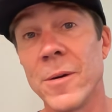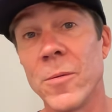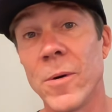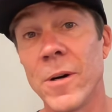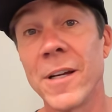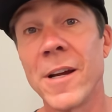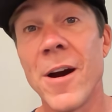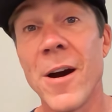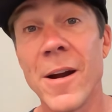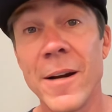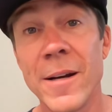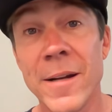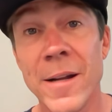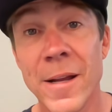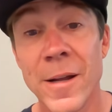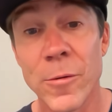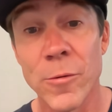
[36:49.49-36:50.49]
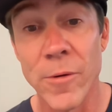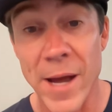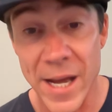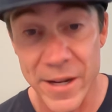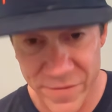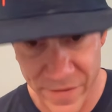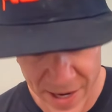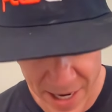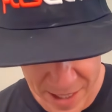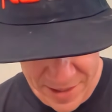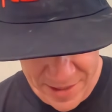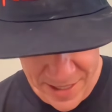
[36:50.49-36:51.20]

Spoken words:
Work hard, ride fast,